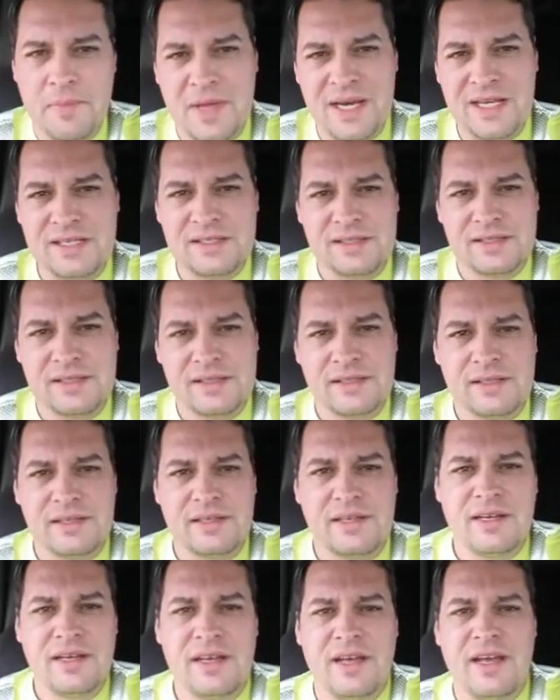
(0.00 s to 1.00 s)
minutes
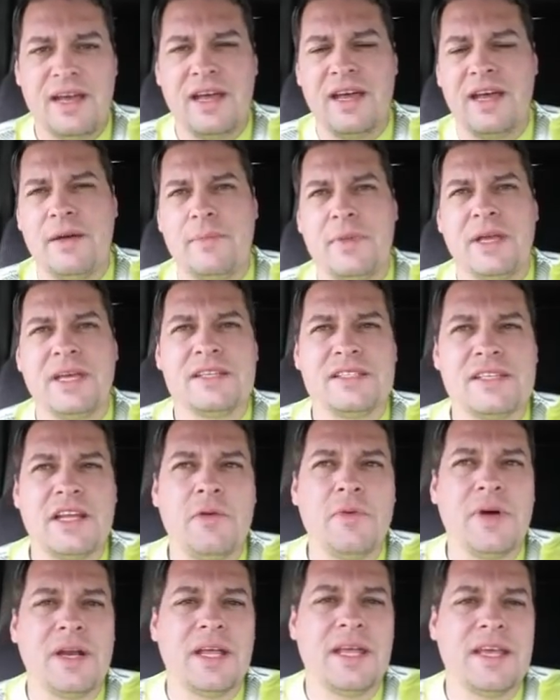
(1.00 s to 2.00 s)
uh, because I
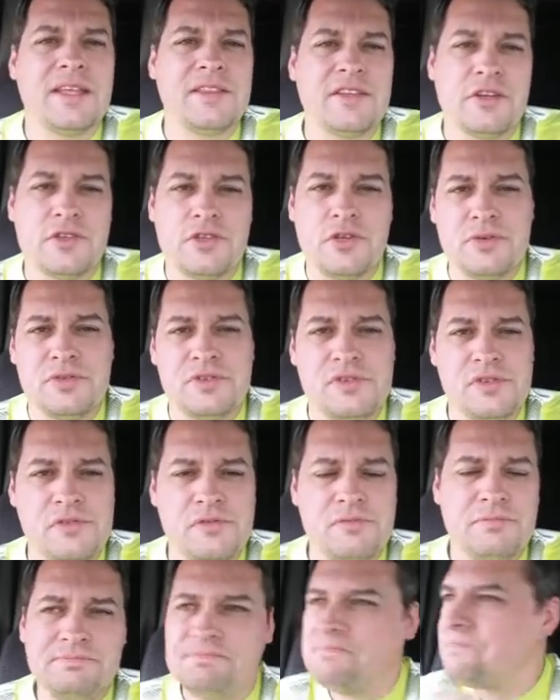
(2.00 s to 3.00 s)
don't want to get there too
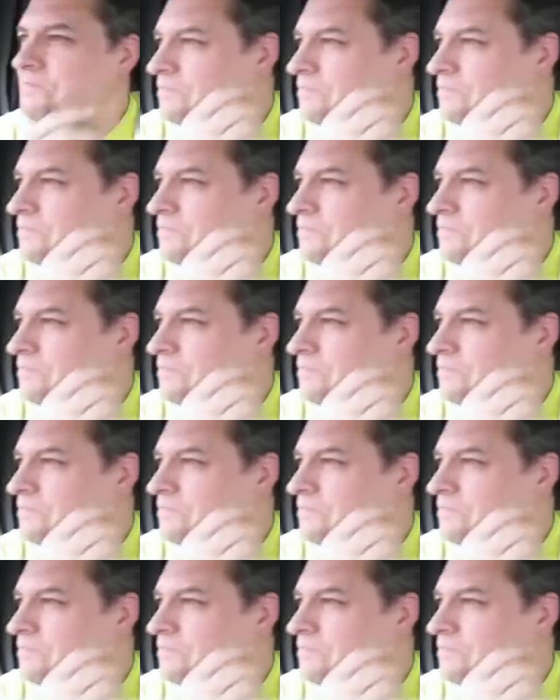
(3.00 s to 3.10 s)
soon.